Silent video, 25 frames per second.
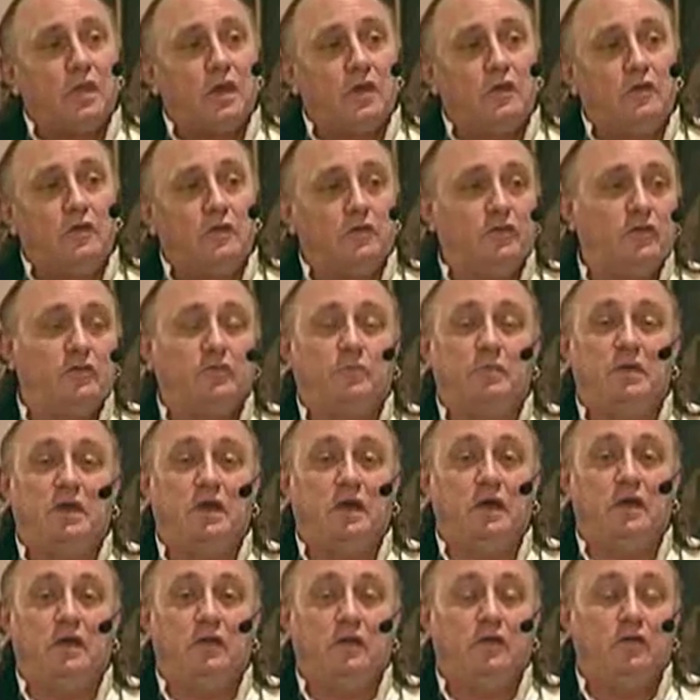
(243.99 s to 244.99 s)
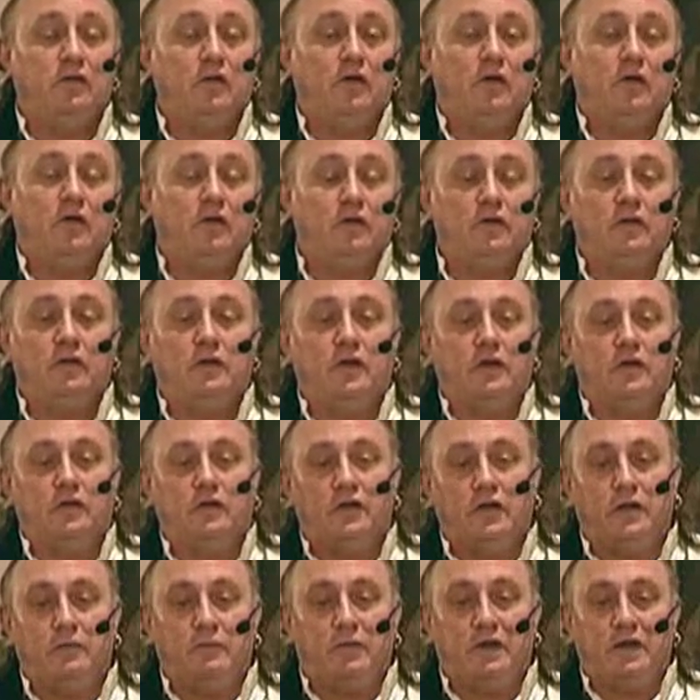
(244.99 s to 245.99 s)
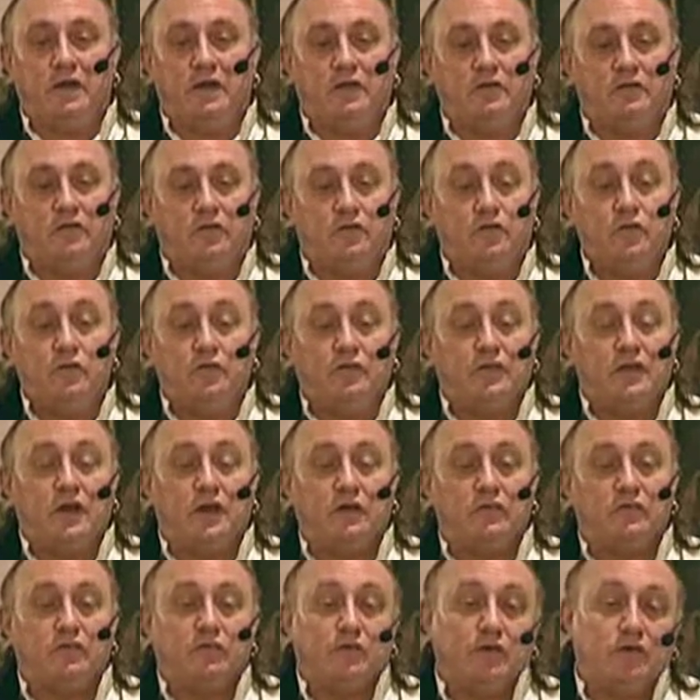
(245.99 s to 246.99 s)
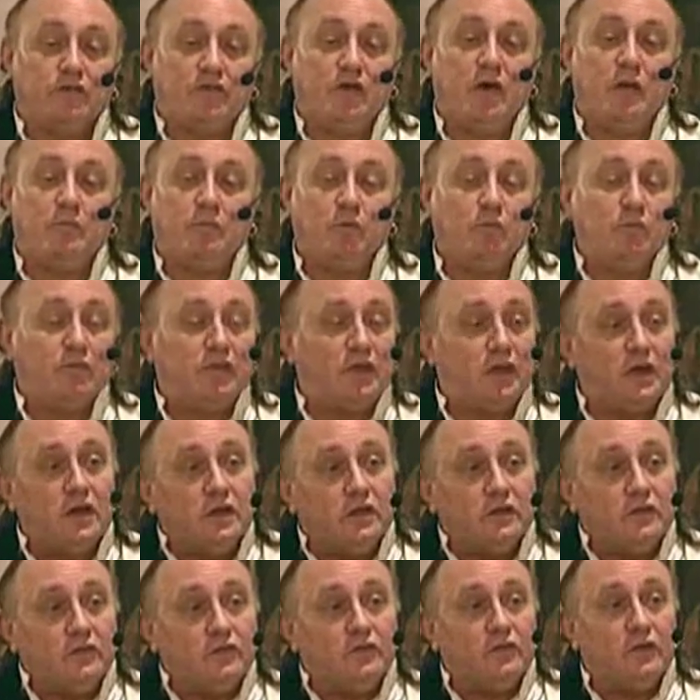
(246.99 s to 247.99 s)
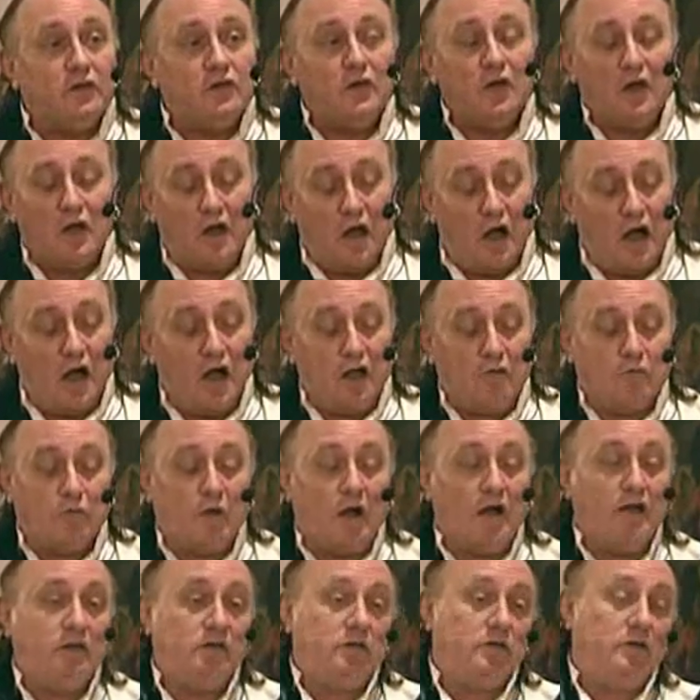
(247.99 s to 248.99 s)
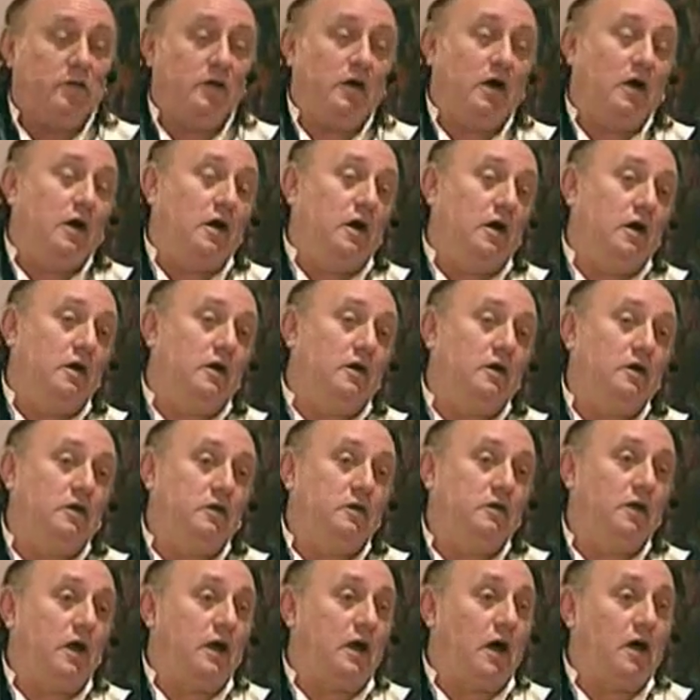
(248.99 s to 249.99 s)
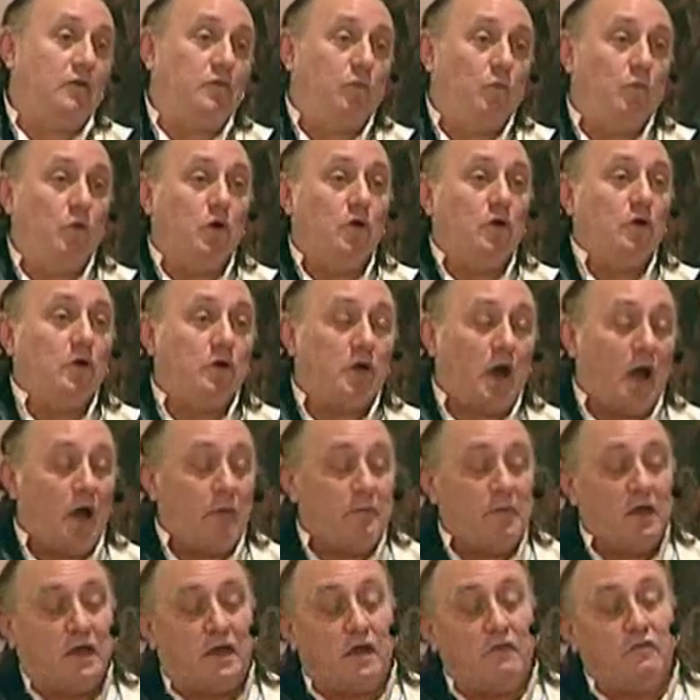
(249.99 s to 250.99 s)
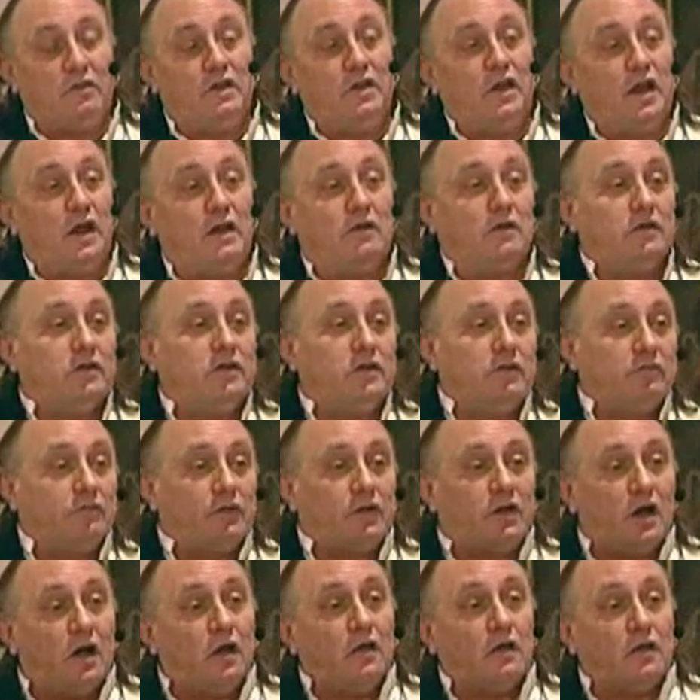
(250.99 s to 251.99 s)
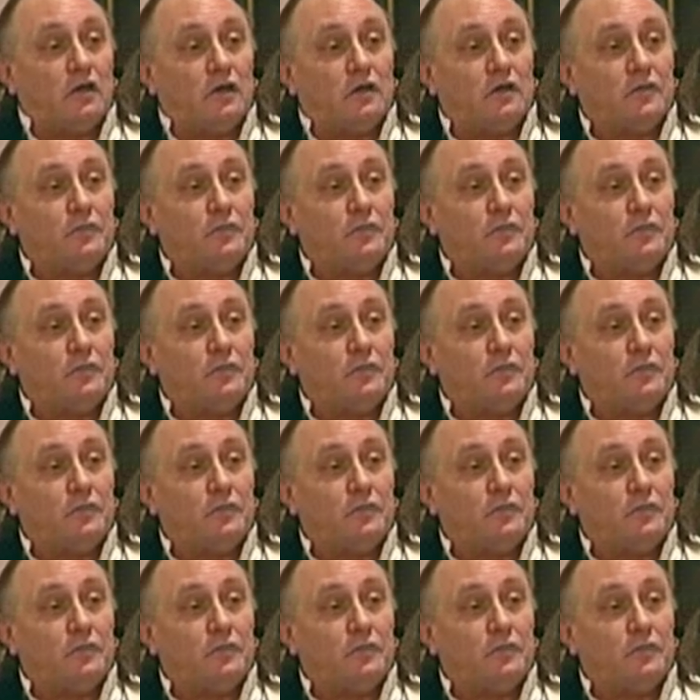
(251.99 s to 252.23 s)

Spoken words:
You just you literally begin to do things. For example, with kids, I write out a word. I make every letter a different color.